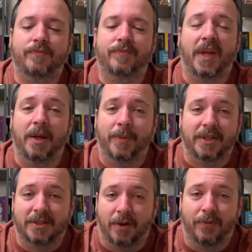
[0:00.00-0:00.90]
hate
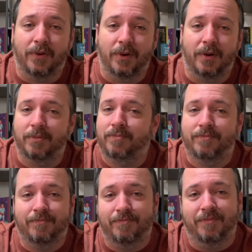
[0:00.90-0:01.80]
myself for
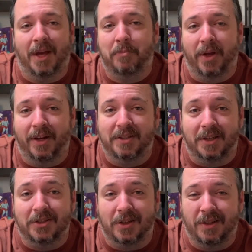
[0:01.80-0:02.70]
not paying
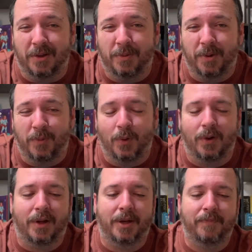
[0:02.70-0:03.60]
attention a little bit more
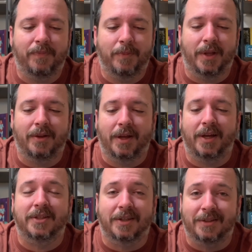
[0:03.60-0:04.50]
on it. But I
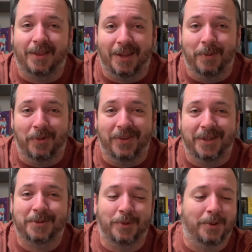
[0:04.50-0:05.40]
guess that's a theme of
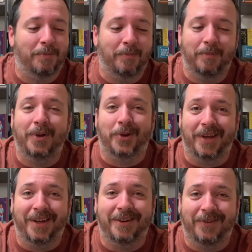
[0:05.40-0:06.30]
this with
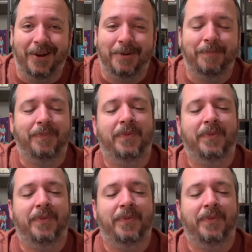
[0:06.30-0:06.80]
building it, right?